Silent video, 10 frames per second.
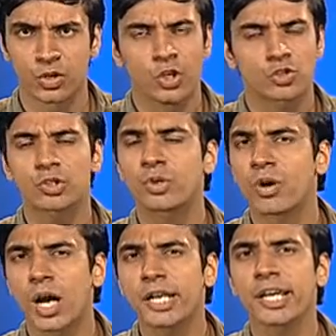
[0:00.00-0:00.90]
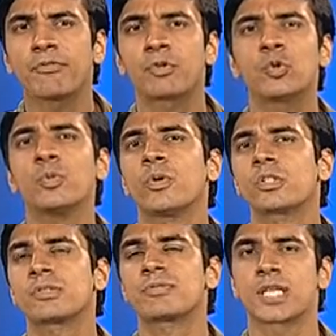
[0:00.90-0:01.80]
So you can't have two
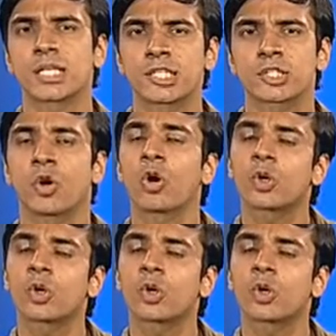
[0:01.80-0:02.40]
positive charges or